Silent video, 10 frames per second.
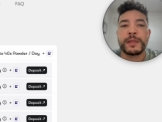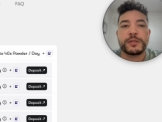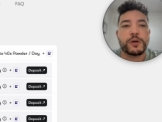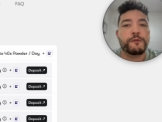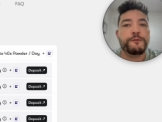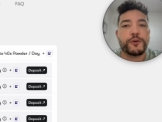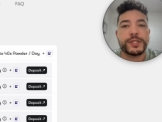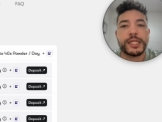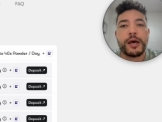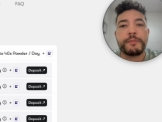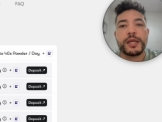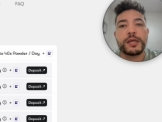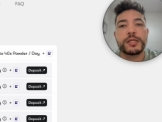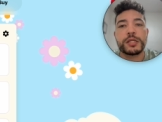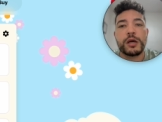So first step
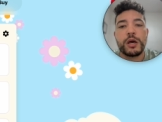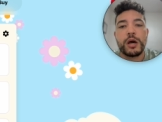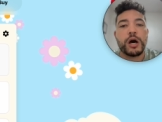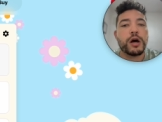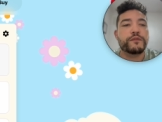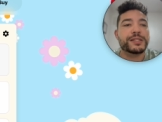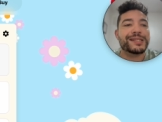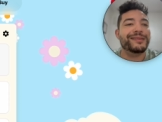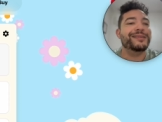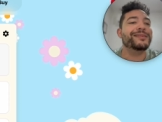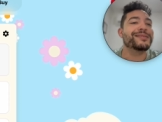is obviously